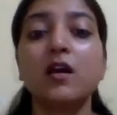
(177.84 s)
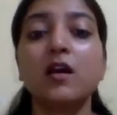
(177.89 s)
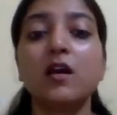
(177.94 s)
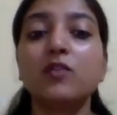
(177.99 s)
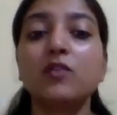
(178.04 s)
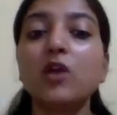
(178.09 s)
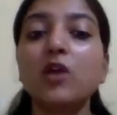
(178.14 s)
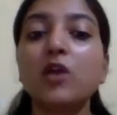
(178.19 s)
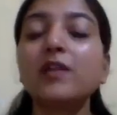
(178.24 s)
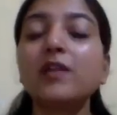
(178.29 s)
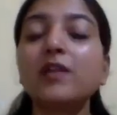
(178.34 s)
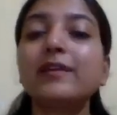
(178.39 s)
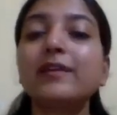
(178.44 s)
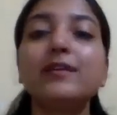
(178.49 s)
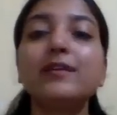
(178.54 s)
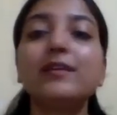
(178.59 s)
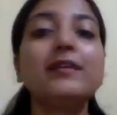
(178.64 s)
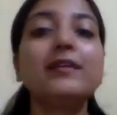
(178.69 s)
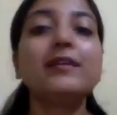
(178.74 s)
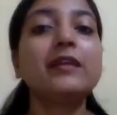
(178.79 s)
not
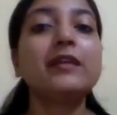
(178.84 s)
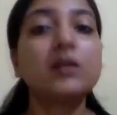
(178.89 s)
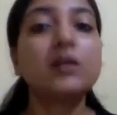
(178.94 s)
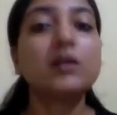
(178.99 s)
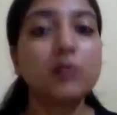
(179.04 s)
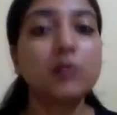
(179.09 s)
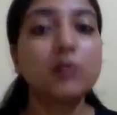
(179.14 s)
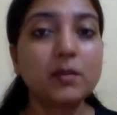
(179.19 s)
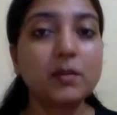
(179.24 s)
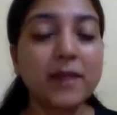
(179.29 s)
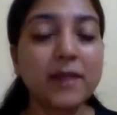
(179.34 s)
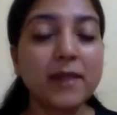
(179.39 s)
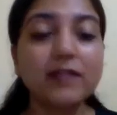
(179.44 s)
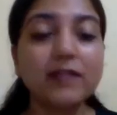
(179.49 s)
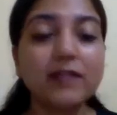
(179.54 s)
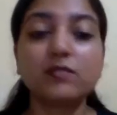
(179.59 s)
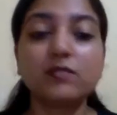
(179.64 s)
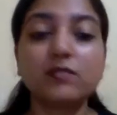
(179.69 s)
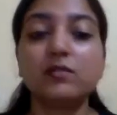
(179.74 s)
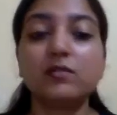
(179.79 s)
in equal
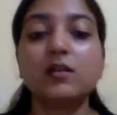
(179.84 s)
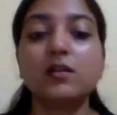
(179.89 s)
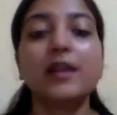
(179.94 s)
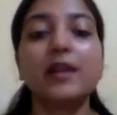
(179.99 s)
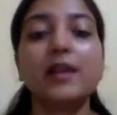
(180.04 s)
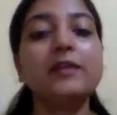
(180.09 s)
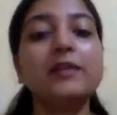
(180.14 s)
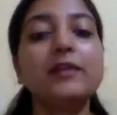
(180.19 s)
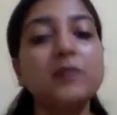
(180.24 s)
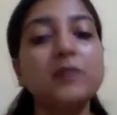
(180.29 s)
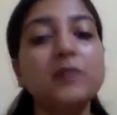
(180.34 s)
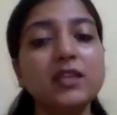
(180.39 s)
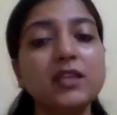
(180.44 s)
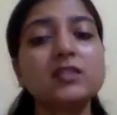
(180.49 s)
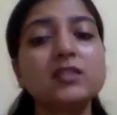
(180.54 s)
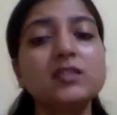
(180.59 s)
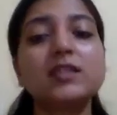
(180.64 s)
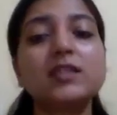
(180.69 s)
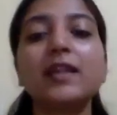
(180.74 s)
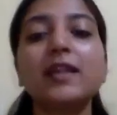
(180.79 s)
pattern. It
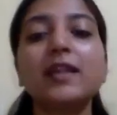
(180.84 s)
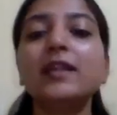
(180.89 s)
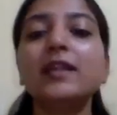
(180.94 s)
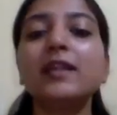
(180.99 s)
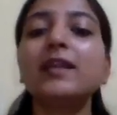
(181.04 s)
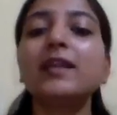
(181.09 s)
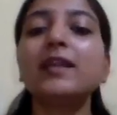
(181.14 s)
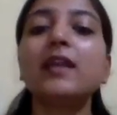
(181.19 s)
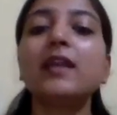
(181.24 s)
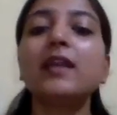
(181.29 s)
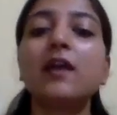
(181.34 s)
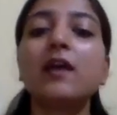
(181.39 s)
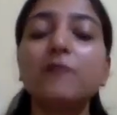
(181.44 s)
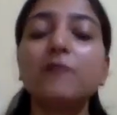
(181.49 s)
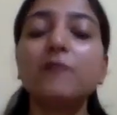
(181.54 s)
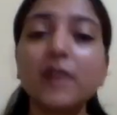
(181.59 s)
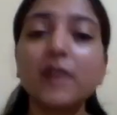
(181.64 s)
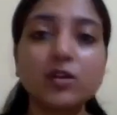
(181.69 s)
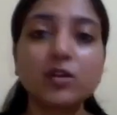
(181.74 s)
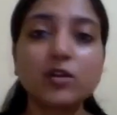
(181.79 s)
means that it can
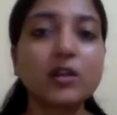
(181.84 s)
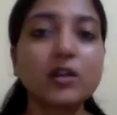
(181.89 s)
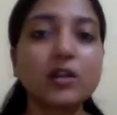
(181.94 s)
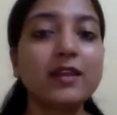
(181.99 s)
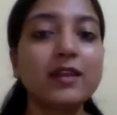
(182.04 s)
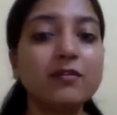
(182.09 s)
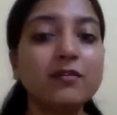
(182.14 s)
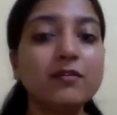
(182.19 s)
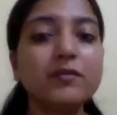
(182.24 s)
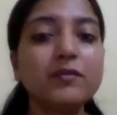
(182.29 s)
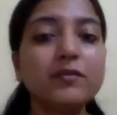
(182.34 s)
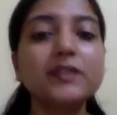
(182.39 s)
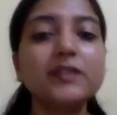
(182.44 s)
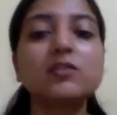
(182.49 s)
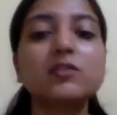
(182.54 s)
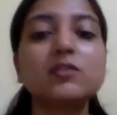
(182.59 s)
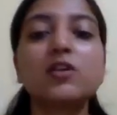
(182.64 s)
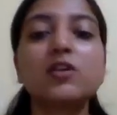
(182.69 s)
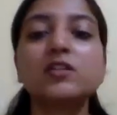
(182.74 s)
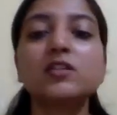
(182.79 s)
affect or influence
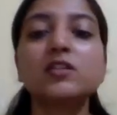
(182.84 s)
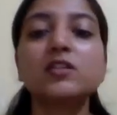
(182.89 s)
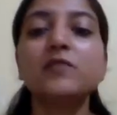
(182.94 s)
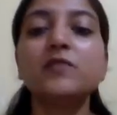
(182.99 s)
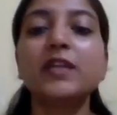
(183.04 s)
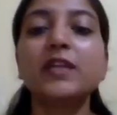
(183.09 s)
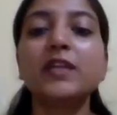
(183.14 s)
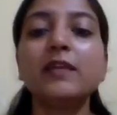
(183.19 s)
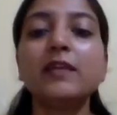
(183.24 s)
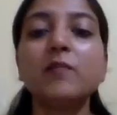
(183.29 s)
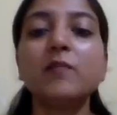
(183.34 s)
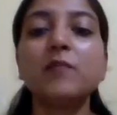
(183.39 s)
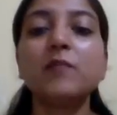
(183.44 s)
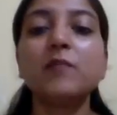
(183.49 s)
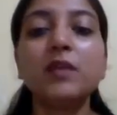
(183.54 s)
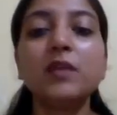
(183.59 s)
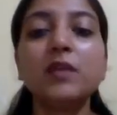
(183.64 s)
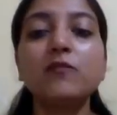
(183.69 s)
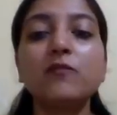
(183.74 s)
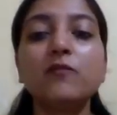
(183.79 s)
longevity
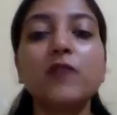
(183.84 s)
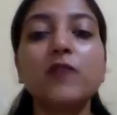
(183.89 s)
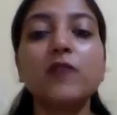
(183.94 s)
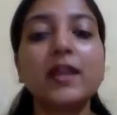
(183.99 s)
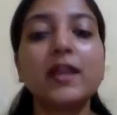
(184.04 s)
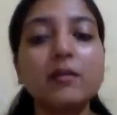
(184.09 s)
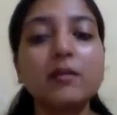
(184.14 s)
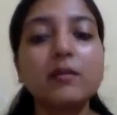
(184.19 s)
maybe very